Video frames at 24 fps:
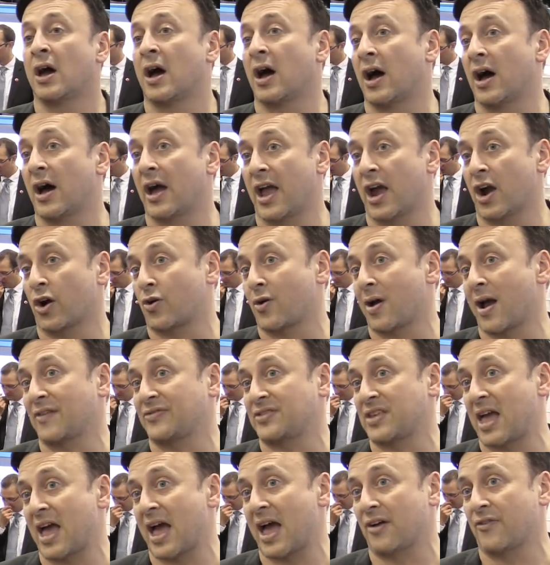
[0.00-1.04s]

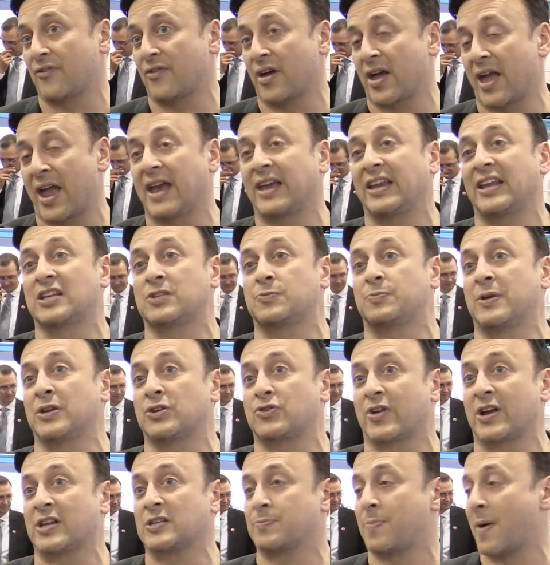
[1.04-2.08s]
aircrafts that have ADS-B
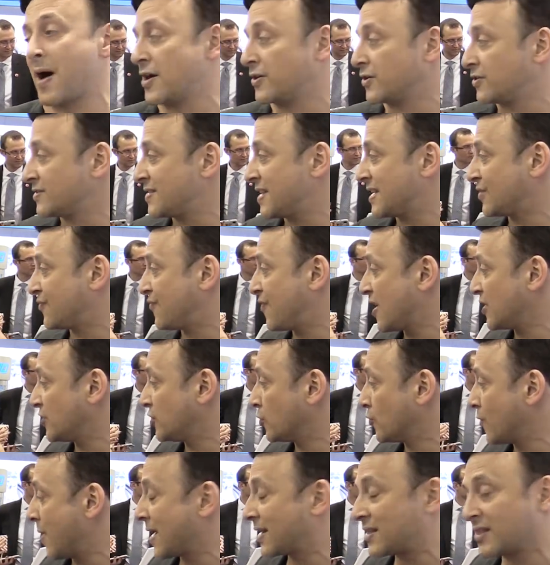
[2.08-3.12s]
transponders that's fed
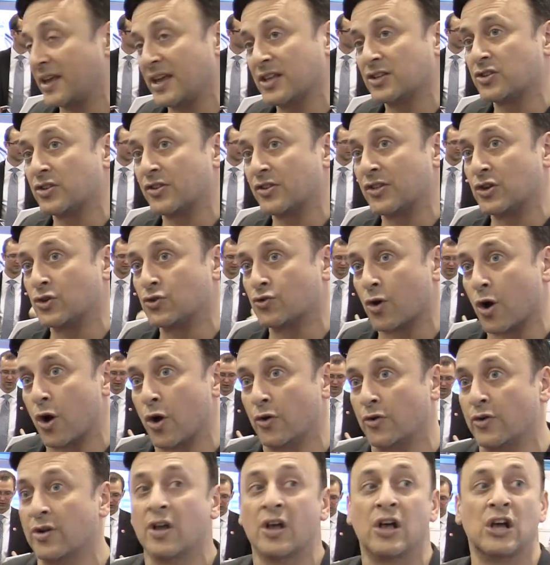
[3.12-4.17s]
directly into the
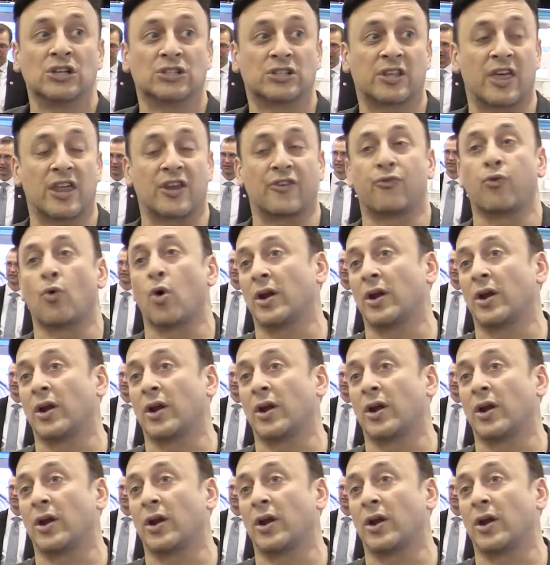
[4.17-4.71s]
drone, so that if